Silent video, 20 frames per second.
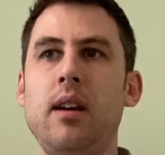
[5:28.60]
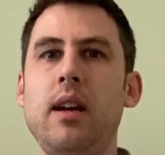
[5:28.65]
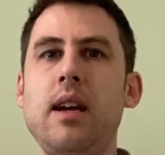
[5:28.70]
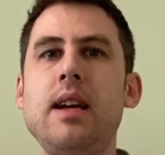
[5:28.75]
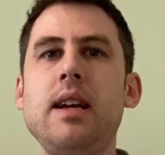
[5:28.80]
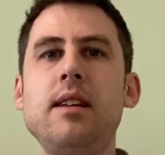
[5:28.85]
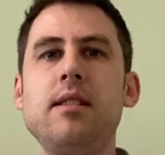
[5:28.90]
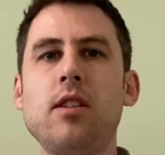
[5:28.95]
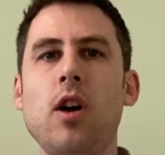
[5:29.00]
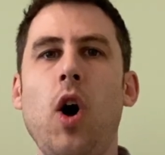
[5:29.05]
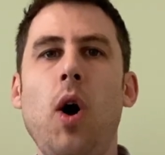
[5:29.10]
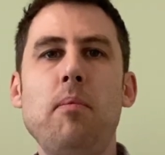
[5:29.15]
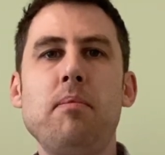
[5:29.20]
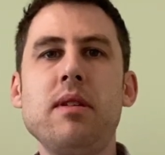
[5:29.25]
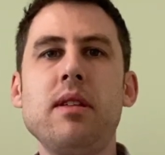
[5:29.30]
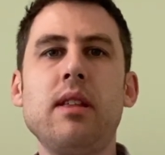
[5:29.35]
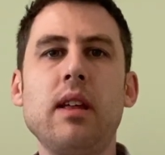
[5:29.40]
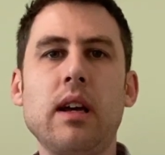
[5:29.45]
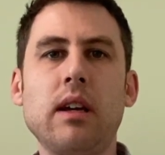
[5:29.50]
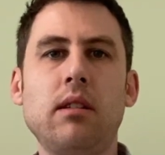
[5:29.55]
it is a hobby
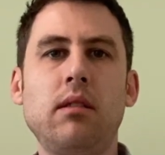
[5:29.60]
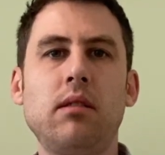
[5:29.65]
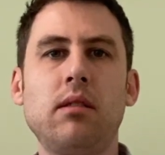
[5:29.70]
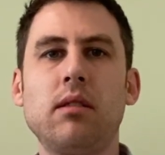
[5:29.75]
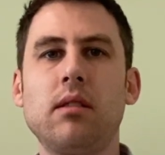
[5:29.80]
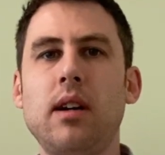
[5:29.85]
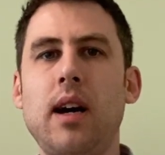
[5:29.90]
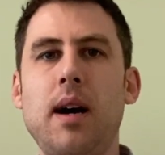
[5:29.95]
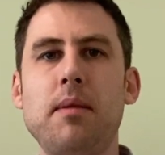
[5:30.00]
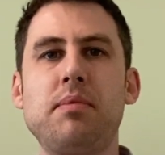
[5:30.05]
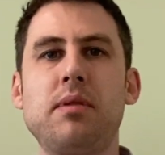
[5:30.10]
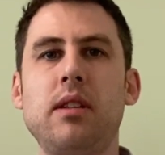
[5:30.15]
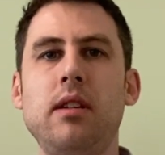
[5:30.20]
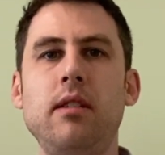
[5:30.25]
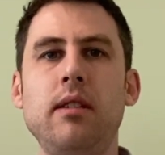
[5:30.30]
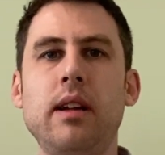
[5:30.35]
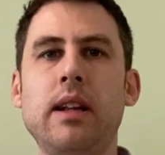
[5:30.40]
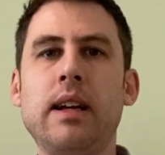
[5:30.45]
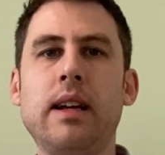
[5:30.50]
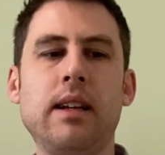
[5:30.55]
thing,
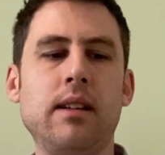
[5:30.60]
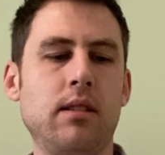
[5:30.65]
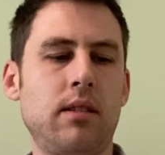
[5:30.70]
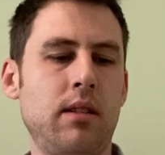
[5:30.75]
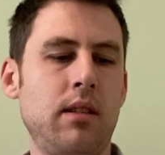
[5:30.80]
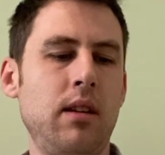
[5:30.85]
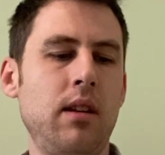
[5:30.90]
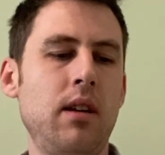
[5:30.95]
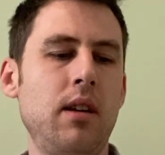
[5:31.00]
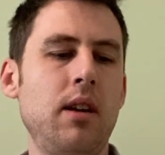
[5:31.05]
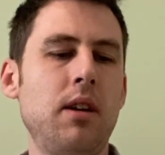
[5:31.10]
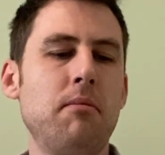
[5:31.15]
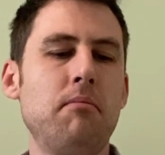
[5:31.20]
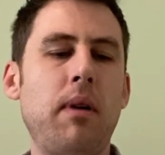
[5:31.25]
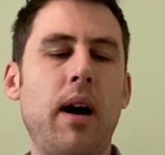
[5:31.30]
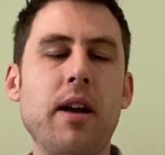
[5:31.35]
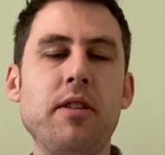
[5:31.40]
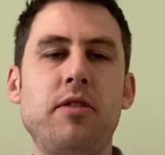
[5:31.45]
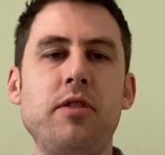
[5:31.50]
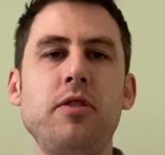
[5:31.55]
absolutely it is but
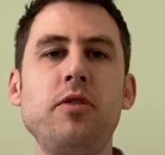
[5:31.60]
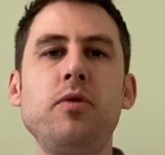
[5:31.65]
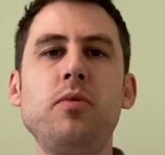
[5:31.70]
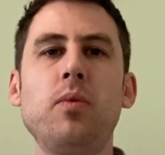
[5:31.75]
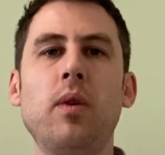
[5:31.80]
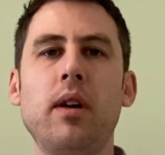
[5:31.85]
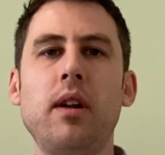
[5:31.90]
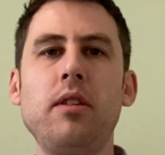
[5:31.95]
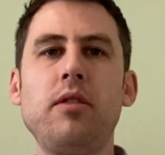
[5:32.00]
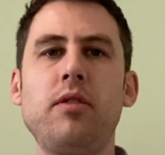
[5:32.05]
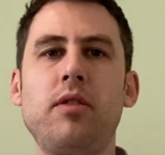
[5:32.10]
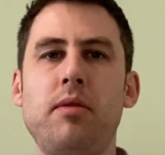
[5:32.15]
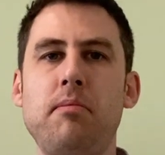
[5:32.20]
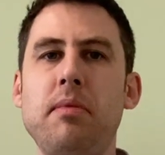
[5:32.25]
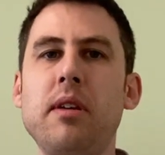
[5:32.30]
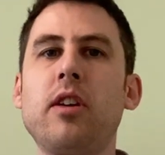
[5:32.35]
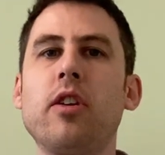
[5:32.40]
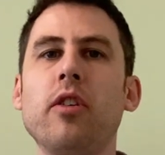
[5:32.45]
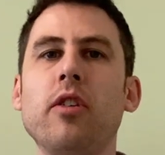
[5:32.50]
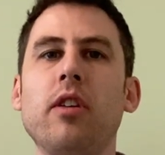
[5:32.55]
I do want it to
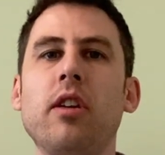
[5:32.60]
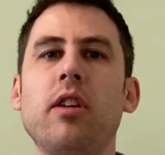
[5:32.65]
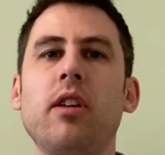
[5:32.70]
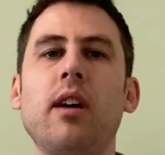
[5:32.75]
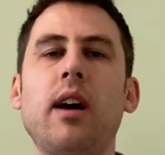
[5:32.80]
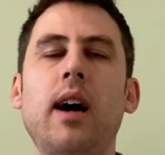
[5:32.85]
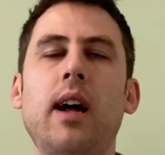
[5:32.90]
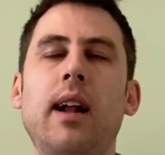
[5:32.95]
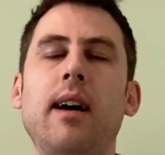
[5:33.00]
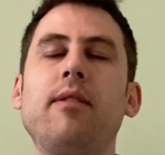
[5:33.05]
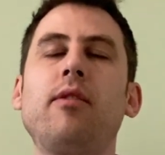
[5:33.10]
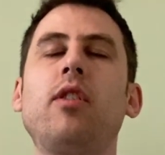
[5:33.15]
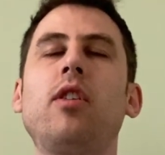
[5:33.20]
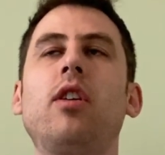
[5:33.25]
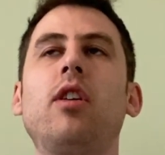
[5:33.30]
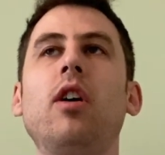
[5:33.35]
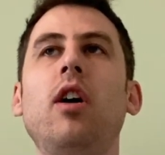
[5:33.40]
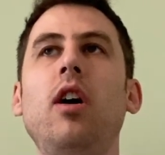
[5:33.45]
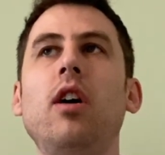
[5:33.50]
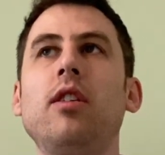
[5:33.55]
be good. And I've
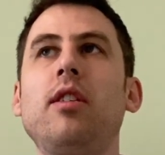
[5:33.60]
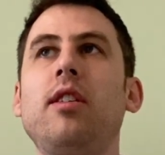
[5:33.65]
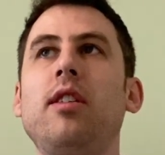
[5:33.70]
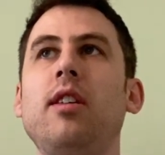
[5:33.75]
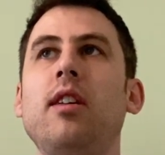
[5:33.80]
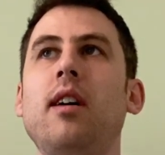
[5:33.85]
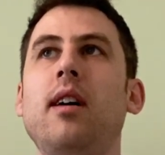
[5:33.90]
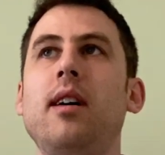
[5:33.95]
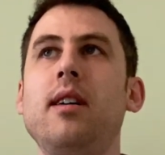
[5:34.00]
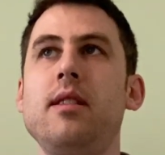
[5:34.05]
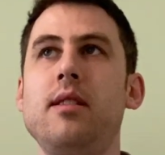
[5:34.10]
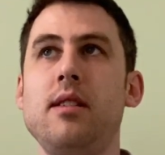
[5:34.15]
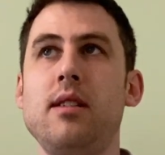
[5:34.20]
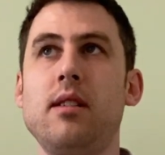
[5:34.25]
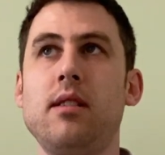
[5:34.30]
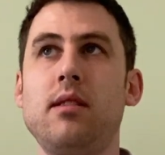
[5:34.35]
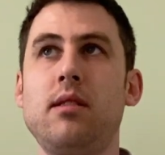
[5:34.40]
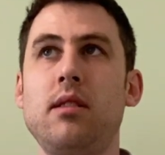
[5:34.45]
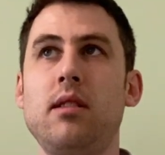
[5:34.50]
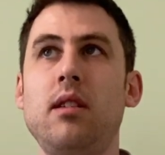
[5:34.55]
got
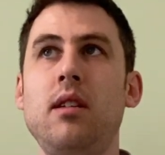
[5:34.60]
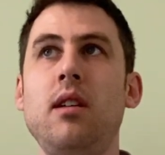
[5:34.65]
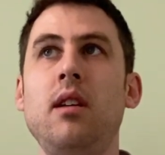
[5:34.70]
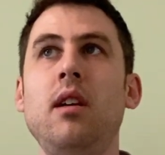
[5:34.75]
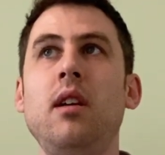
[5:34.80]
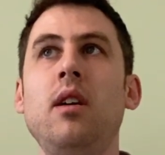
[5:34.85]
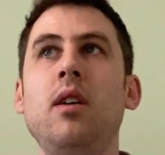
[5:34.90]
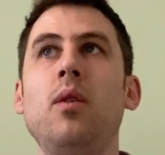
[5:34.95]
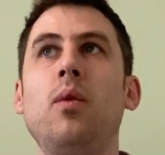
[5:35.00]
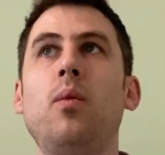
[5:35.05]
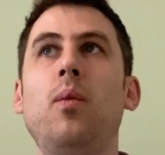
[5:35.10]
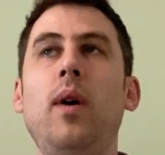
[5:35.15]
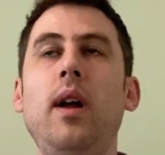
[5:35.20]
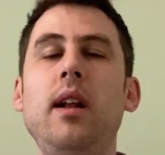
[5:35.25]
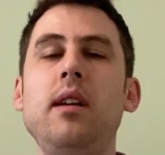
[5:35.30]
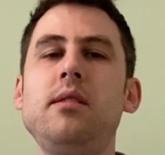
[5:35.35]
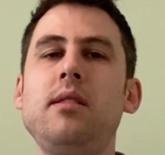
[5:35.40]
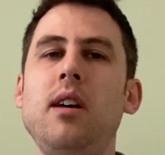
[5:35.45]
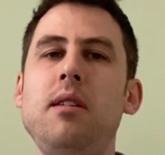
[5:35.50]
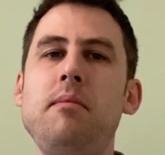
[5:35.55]
ideas. When I
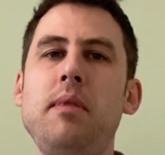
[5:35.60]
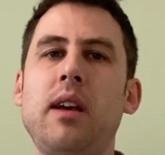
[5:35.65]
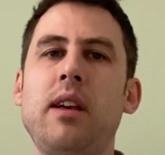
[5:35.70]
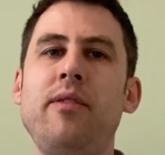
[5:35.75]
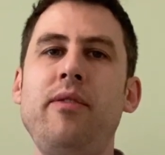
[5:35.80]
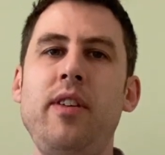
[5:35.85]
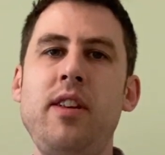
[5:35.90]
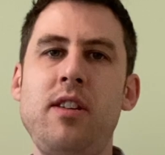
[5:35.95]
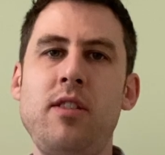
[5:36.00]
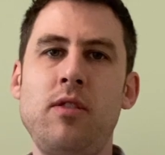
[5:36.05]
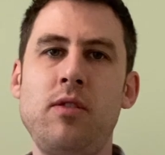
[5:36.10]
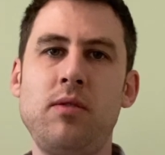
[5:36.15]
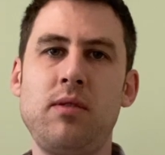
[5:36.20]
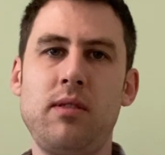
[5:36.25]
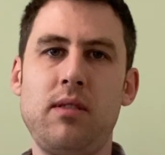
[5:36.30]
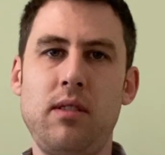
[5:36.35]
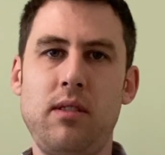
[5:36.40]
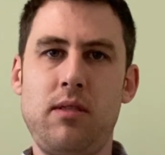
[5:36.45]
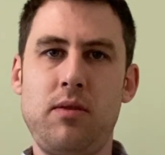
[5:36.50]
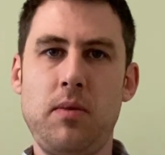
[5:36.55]
started making videos
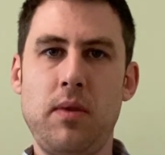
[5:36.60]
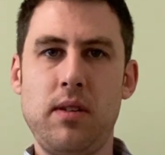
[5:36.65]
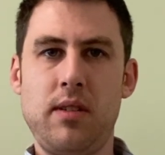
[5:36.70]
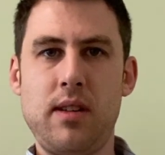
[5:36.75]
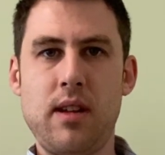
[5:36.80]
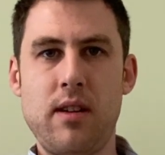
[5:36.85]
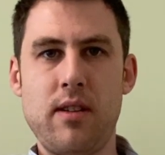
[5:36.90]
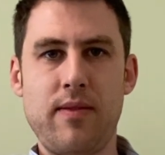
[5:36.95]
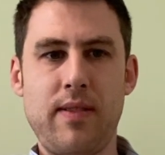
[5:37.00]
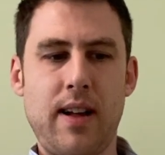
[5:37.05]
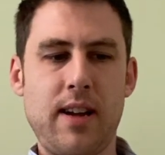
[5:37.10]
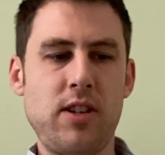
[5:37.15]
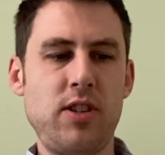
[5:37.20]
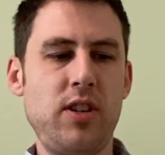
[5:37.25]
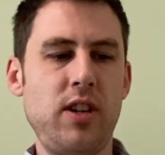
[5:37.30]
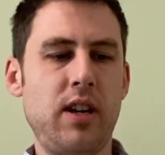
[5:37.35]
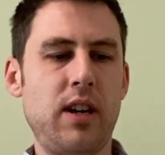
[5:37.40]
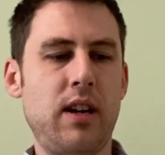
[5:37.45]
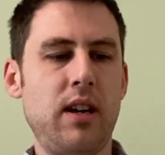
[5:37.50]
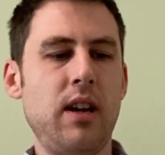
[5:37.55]
towards the end of last
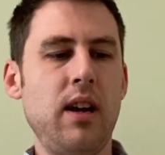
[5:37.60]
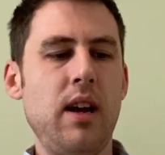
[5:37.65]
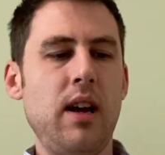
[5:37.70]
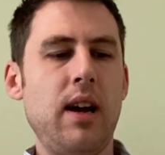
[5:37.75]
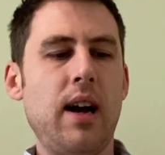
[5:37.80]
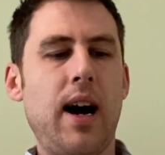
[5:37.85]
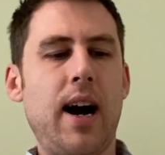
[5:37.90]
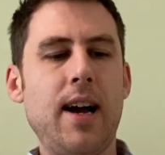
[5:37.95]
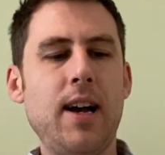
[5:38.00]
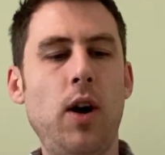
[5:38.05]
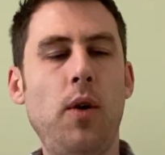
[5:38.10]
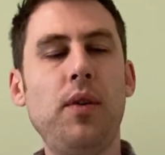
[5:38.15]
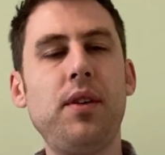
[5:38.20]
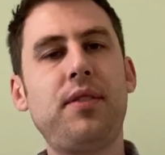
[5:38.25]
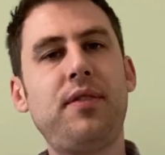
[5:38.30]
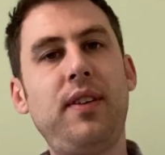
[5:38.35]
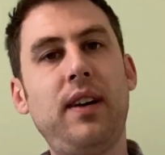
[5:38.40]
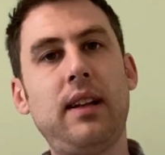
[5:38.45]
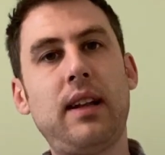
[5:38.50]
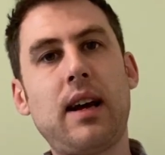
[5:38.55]
year, I always
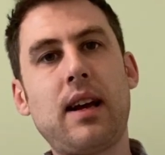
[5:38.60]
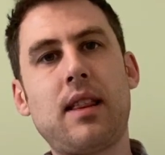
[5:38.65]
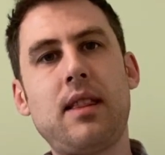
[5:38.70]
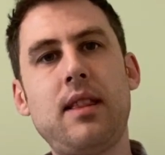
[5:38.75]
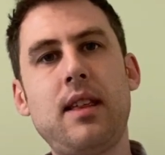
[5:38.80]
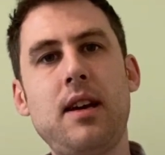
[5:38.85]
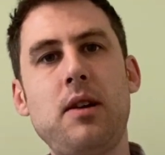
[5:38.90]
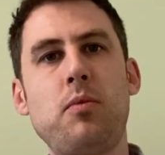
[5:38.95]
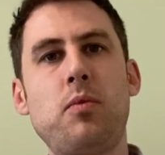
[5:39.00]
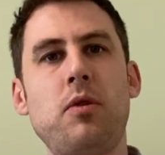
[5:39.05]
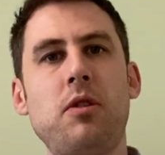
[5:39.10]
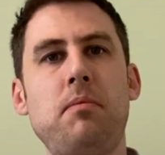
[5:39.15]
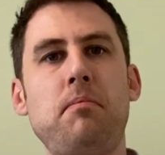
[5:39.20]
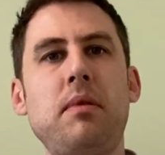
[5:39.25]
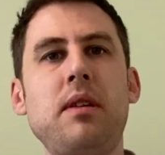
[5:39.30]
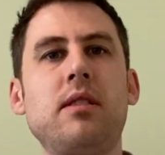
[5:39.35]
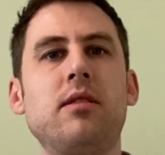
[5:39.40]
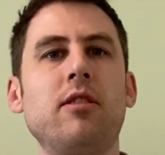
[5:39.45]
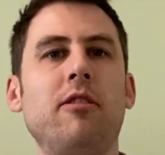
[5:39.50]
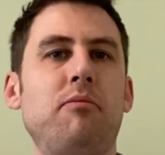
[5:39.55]
felt like they would
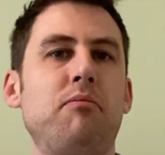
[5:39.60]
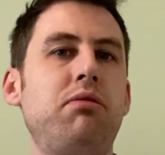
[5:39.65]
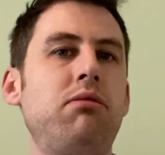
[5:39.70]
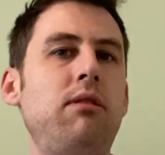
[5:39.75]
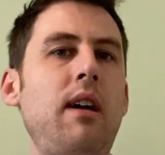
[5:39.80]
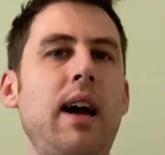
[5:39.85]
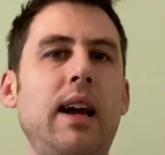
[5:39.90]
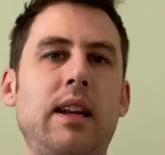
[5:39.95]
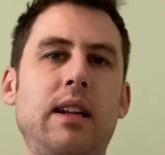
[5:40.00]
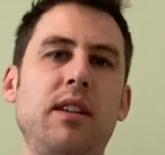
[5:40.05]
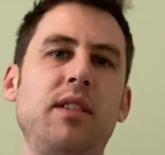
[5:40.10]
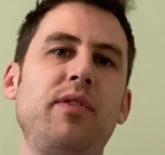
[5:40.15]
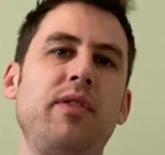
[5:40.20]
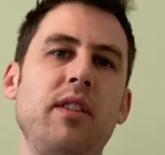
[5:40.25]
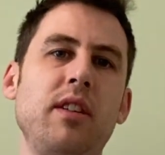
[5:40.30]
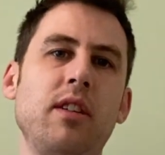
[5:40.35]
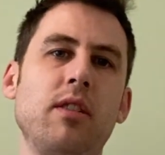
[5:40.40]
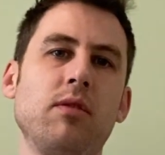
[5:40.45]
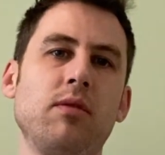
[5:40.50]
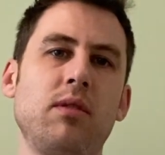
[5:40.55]
be sort of practice
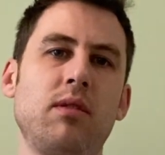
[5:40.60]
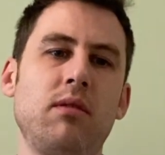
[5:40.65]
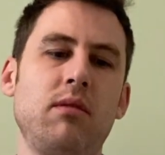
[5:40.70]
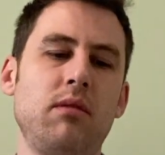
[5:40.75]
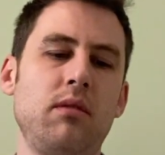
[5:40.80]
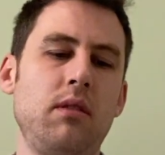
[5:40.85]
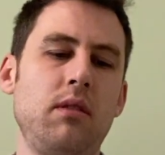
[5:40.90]
videos.